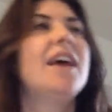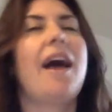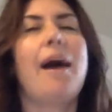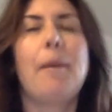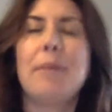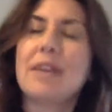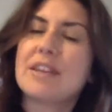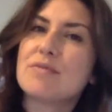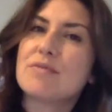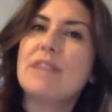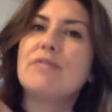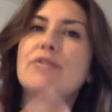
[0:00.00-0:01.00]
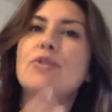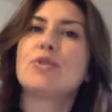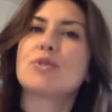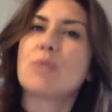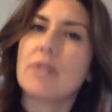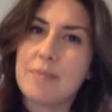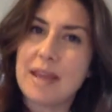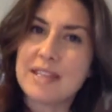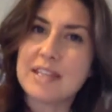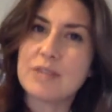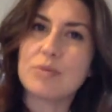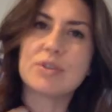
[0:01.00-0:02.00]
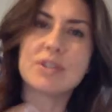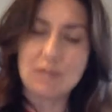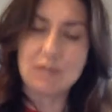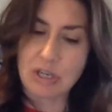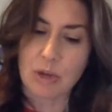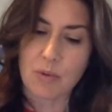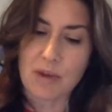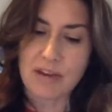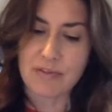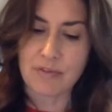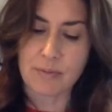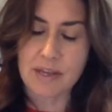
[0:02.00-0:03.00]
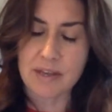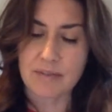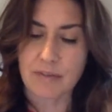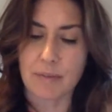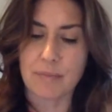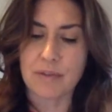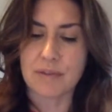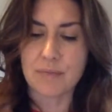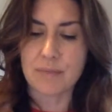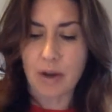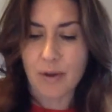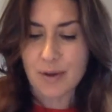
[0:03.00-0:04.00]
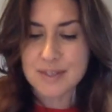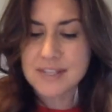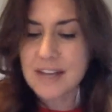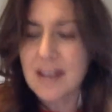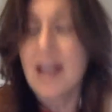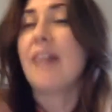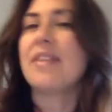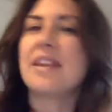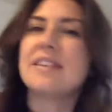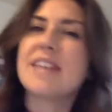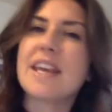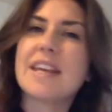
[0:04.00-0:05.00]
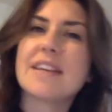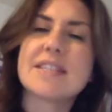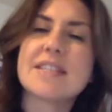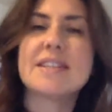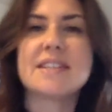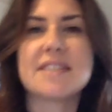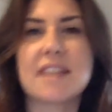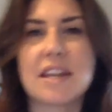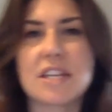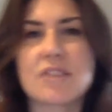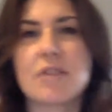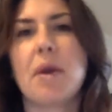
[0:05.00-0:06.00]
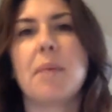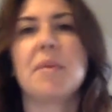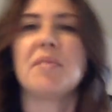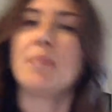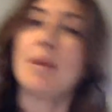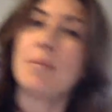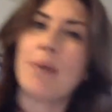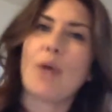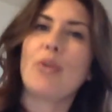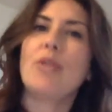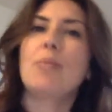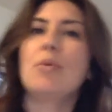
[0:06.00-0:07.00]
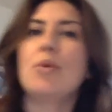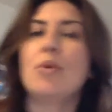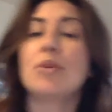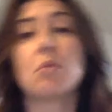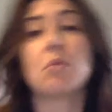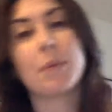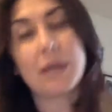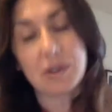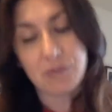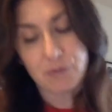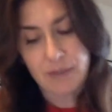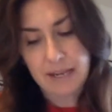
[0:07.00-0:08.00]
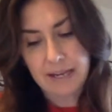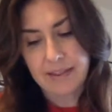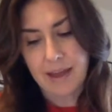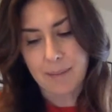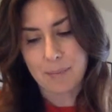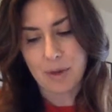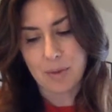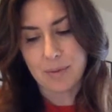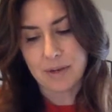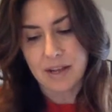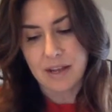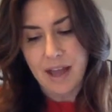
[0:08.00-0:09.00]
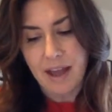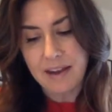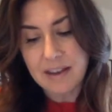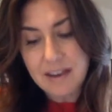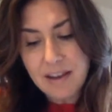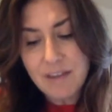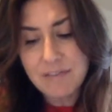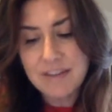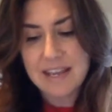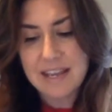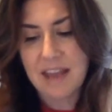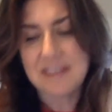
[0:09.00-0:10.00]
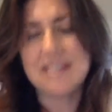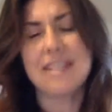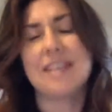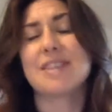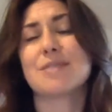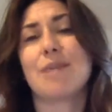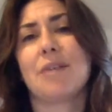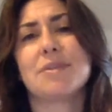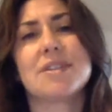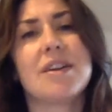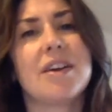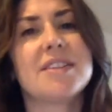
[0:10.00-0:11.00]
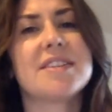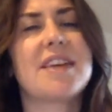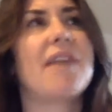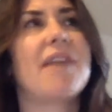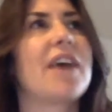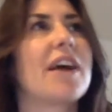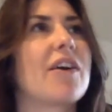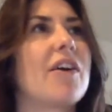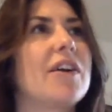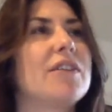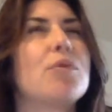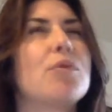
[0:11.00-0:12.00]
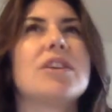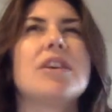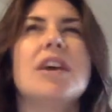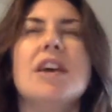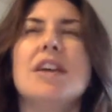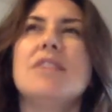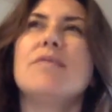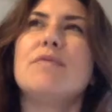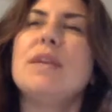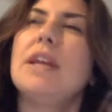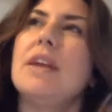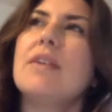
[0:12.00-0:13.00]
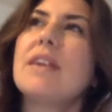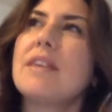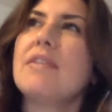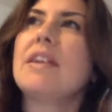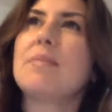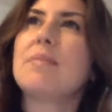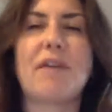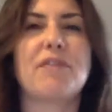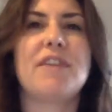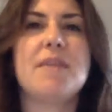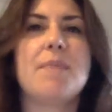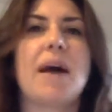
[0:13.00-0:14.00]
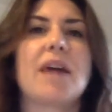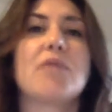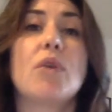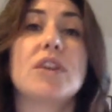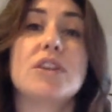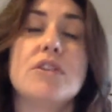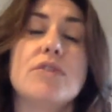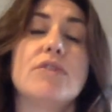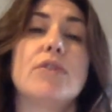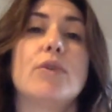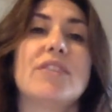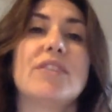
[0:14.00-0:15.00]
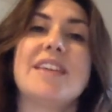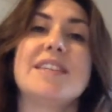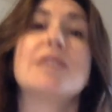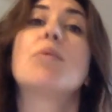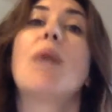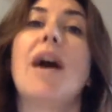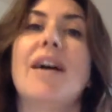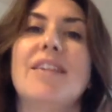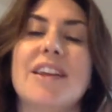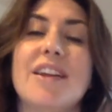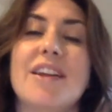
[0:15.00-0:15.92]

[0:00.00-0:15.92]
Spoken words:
helping us reinforce what the message was that we took away from the class, and then taking us into the sensory moment of being back on the board and what we could feel in that moment. And a lovely ending as well. It was nice to have that kind of, what giving them that feedback of what you thought they did well.